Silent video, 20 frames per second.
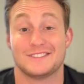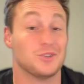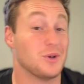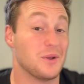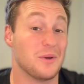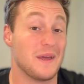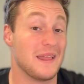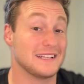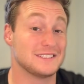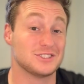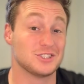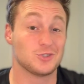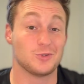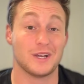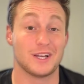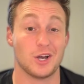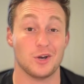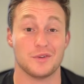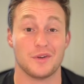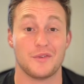anyway, that's just a
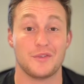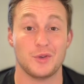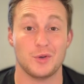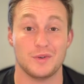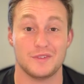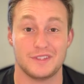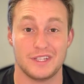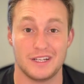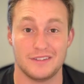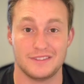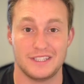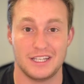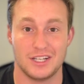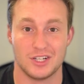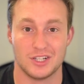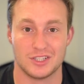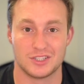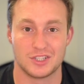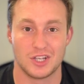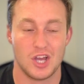quick overview of the
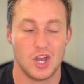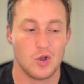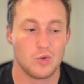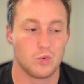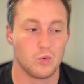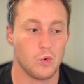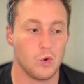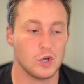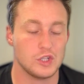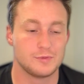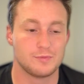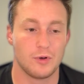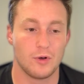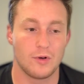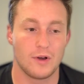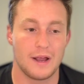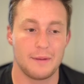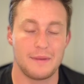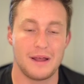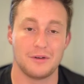Hertz Rewards program.